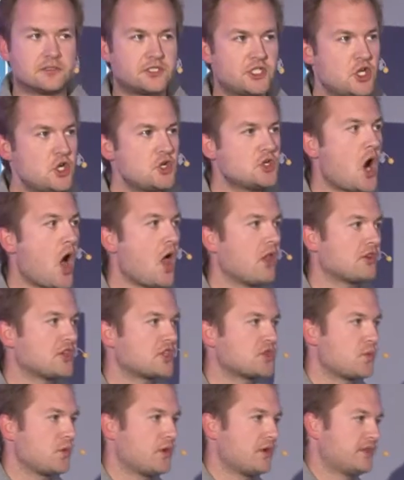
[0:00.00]

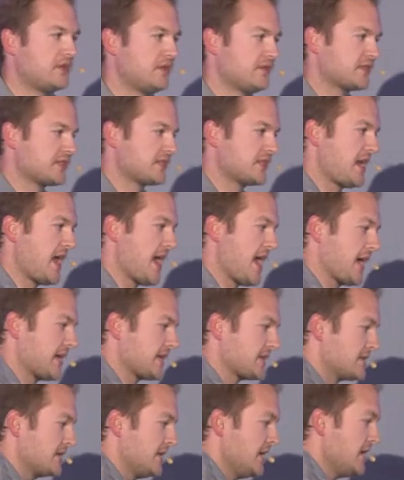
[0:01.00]
$2 worth of
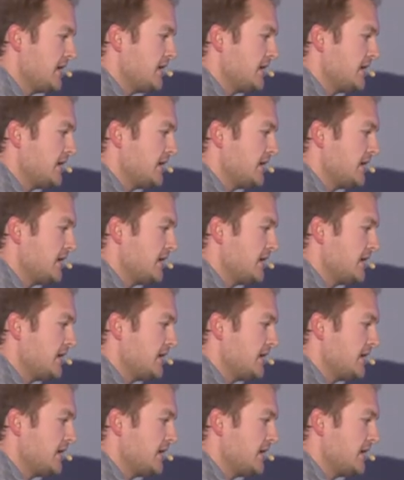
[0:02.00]
snacks.